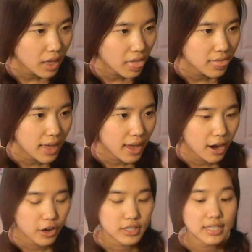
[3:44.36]

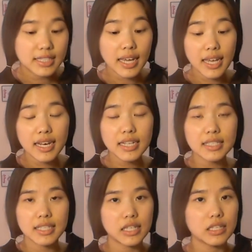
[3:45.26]
their second
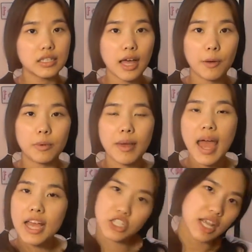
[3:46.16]
single album,
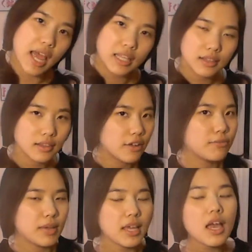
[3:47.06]
Hashtag
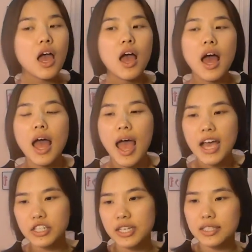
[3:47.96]
Love Me.
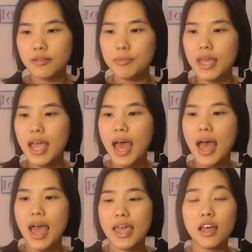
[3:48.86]
Hashtag Love Me,
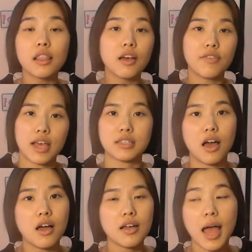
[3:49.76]
I love that
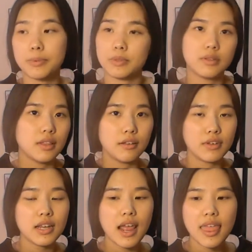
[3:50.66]
song, absolutely love
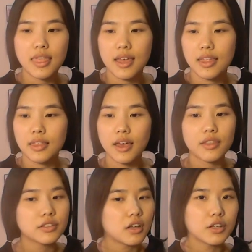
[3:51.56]
it. And then the
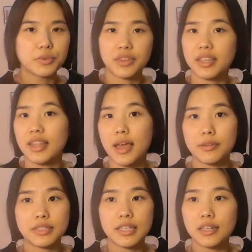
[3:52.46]
other songs within
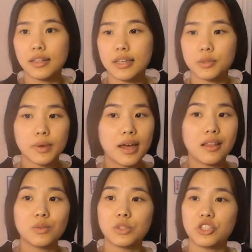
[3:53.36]
that single as
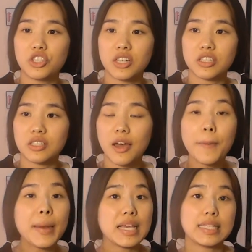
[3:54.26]
well was just
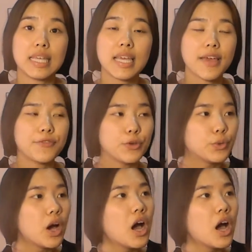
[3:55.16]
amazing. If you